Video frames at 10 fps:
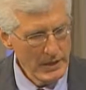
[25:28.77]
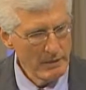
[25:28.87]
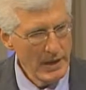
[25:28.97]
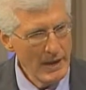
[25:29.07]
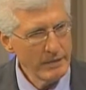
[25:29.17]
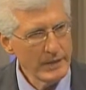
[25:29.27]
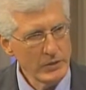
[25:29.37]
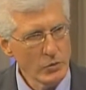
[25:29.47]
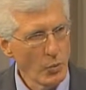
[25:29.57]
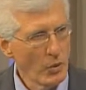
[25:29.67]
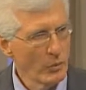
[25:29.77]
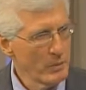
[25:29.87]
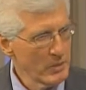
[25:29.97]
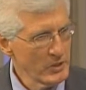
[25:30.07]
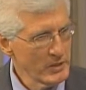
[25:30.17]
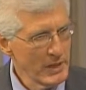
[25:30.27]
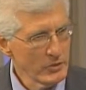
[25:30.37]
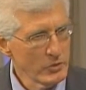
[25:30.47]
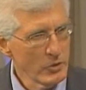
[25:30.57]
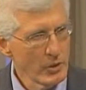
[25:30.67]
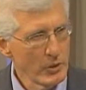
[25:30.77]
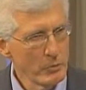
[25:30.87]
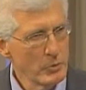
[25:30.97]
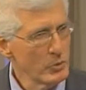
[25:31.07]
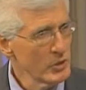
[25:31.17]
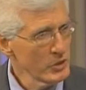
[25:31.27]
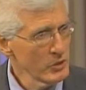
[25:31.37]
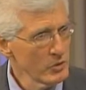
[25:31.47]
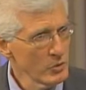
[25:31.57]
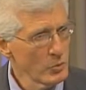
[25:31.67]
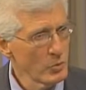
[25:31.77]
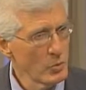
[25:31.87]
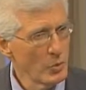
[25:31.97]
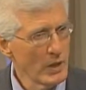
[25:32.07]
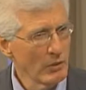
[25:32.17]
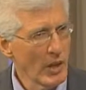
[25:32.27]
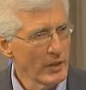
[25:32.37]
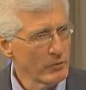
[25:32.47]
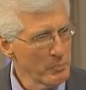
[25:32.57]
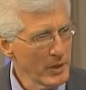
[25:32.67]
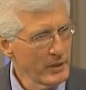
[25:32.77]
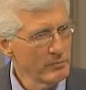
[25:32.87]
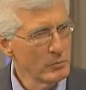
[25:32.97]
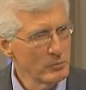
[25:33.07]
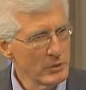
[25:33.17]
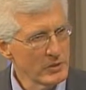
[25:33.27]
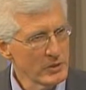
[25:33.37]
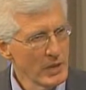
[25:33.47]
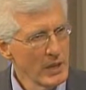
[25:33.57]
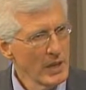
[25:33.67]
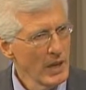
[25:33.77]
either athletes or we mentioned dancers earlier, musicians who have a lot of repetitive movements.